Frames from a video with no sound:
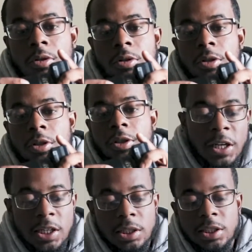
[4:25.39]
I
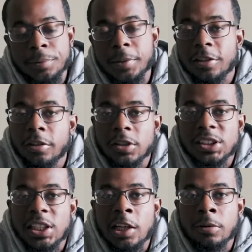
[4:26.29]
kind of like the battery on the
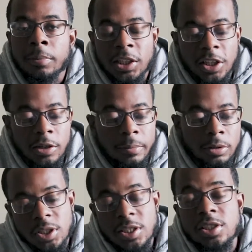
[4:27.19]
side of my camera.
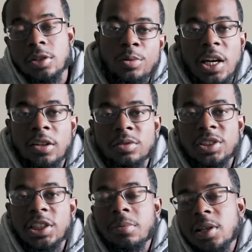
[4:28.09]
With this, you got it on the
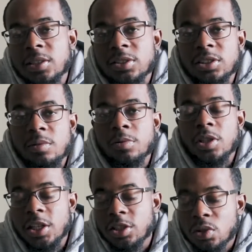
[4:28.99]
stabilizer or something. You
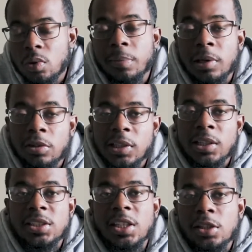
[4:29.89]
can't just swap it out. You
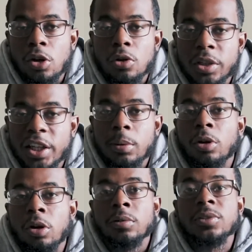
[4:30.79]
got to take the whole
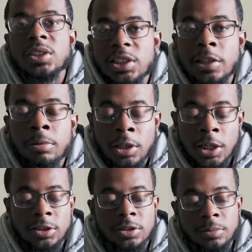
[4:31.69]
camera off the
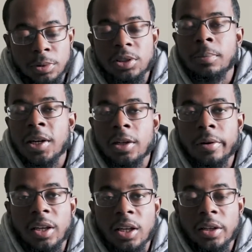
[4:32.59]
stabilizer and put the battery